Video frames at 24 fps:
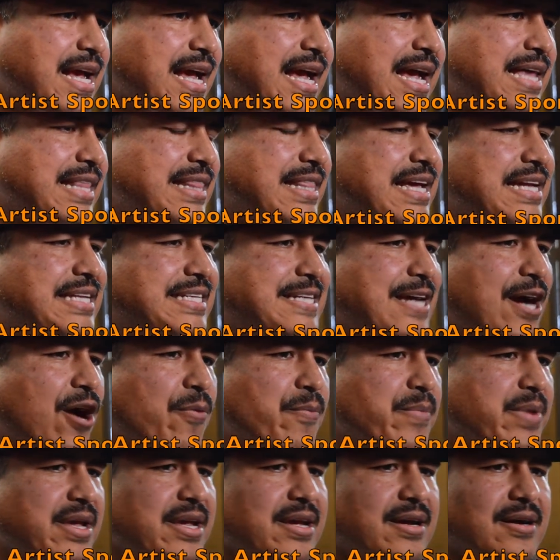and they tell
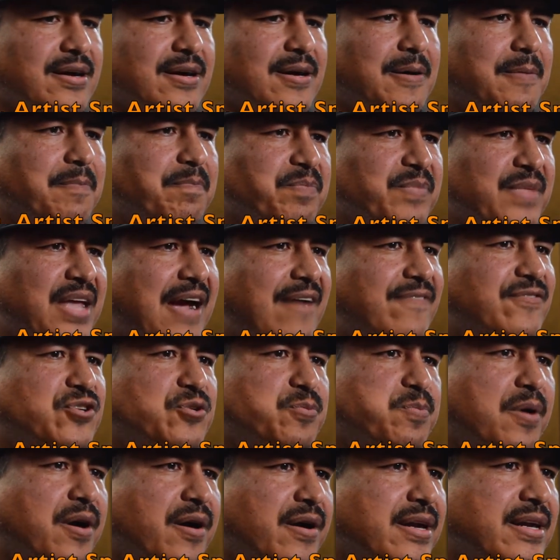me after
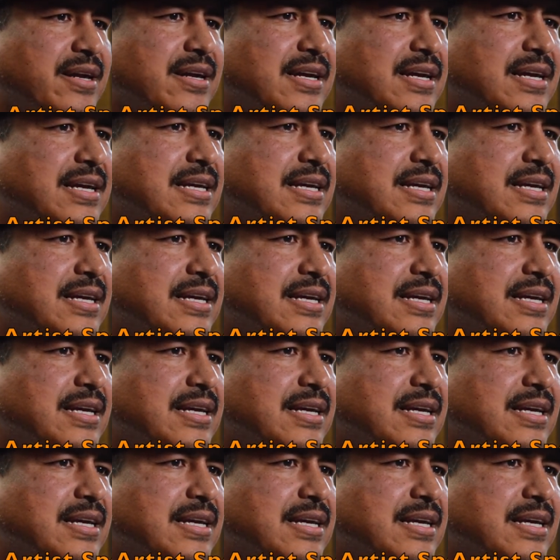sparring,